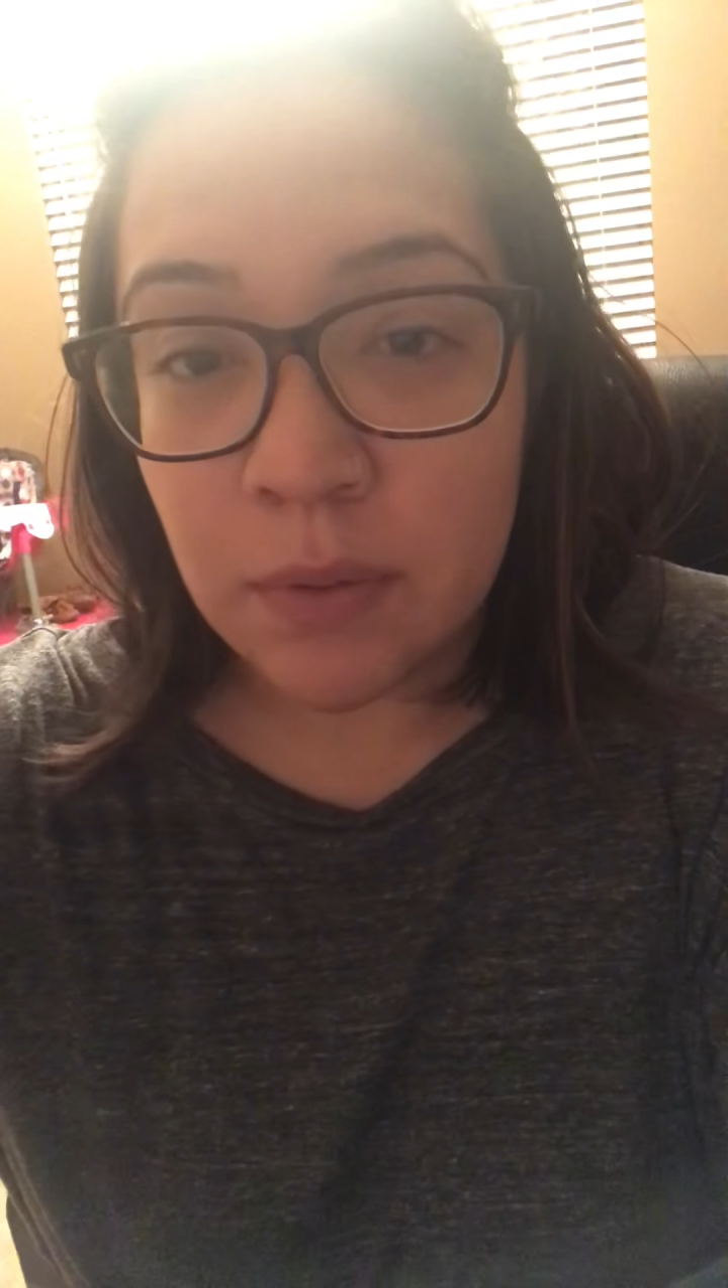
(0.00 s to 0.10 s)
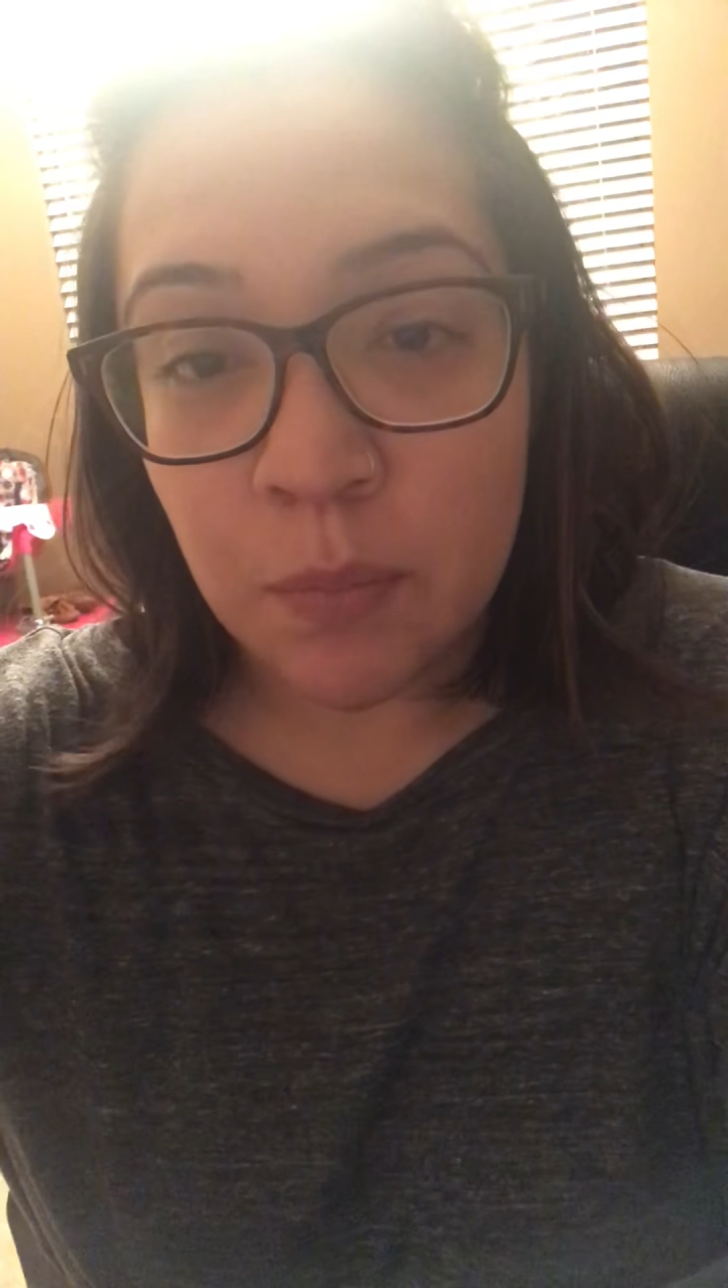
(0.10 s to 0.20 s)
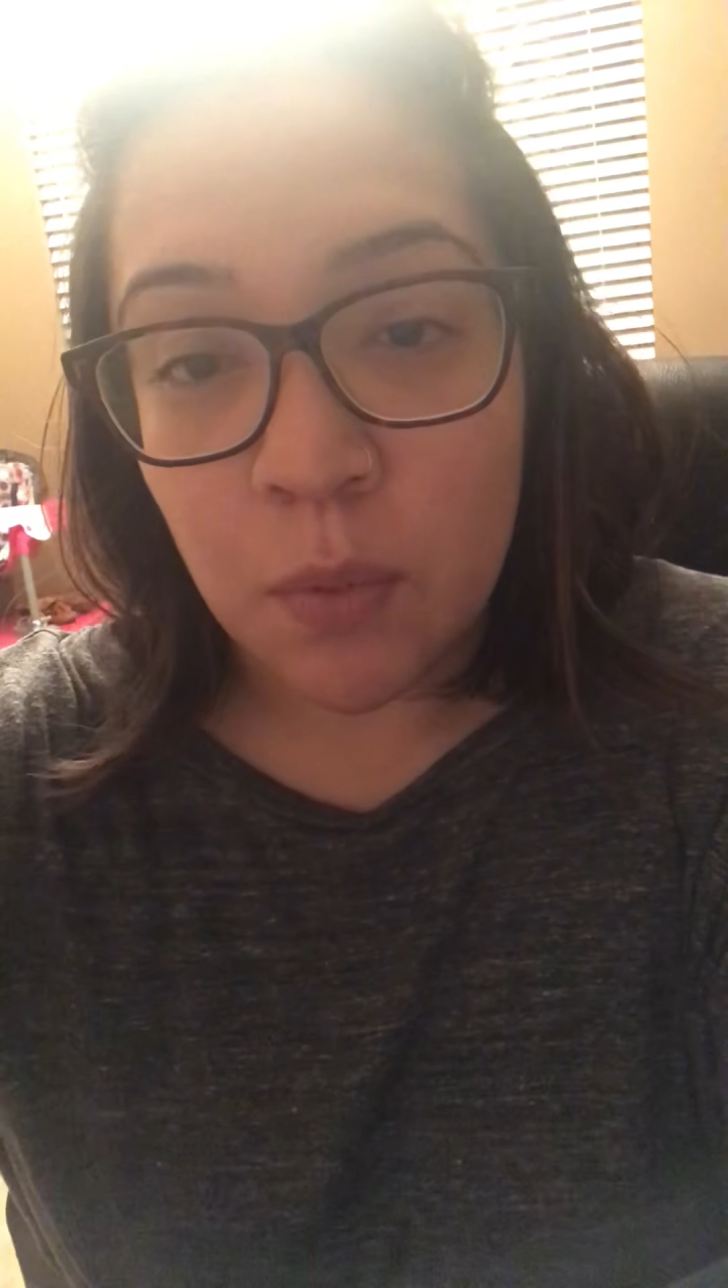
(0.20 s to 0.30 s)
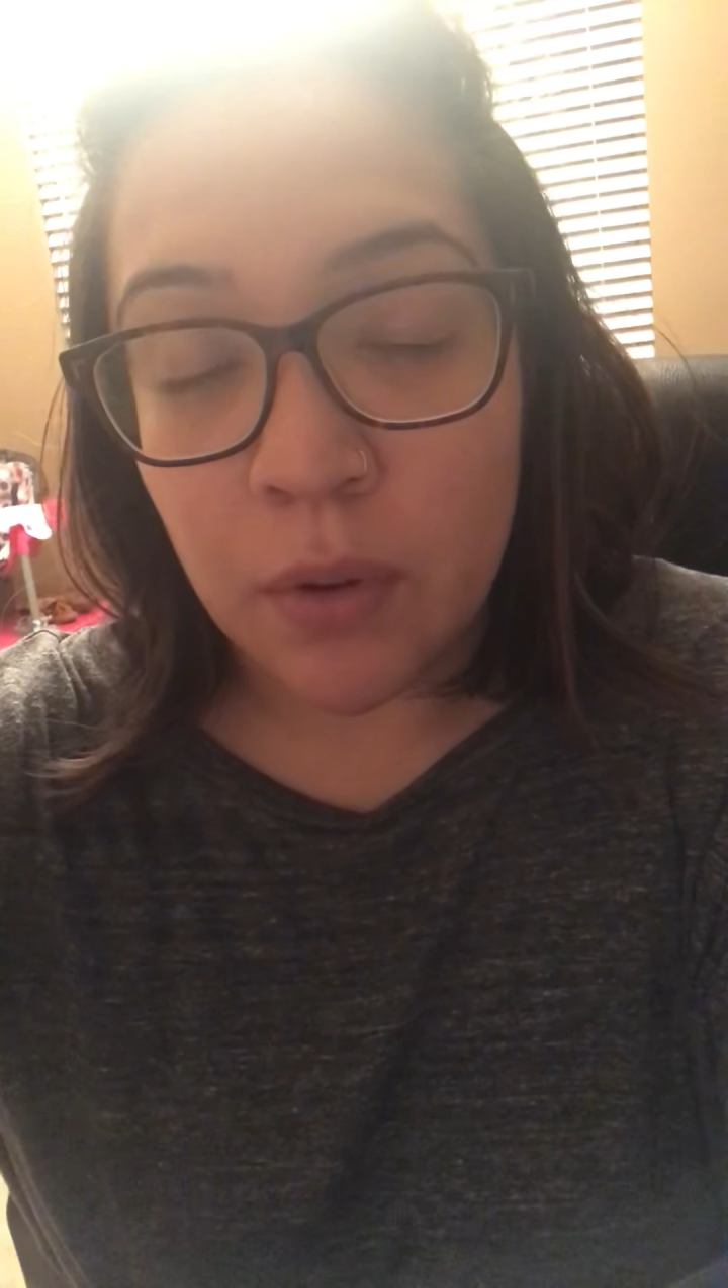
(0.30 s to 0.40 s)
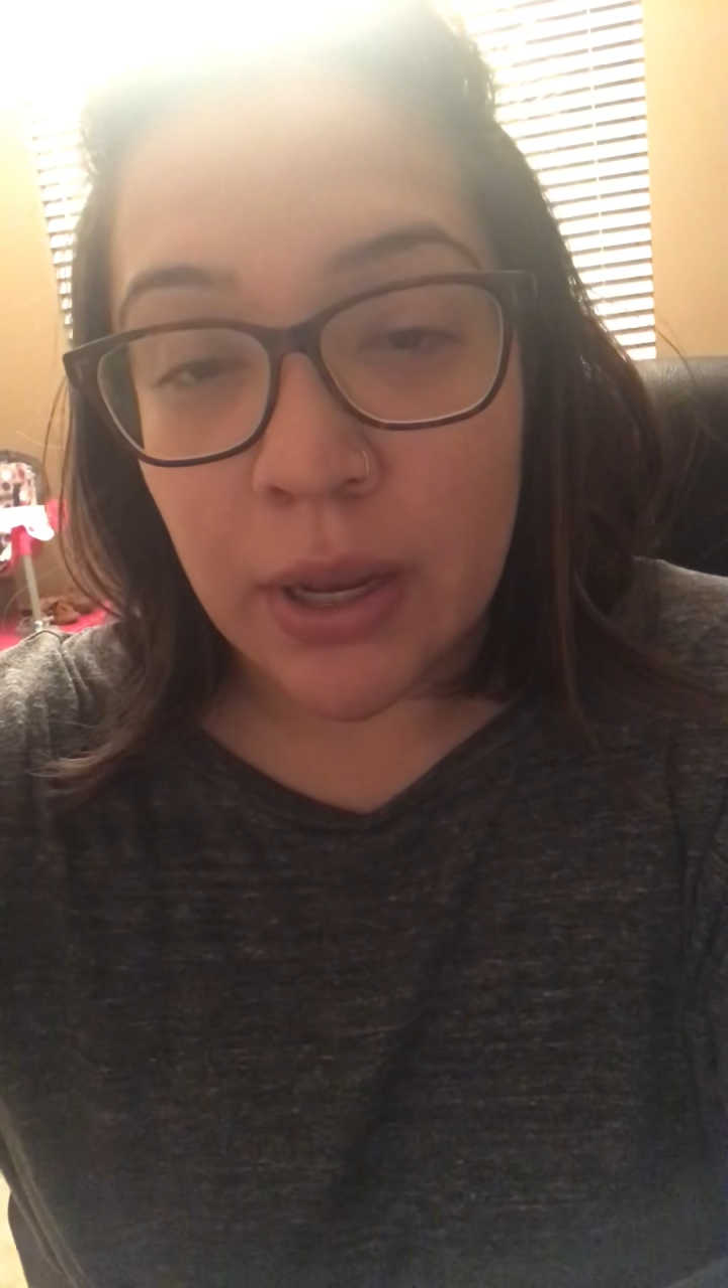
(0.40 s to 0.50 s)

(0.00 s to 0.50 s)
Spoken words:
We poured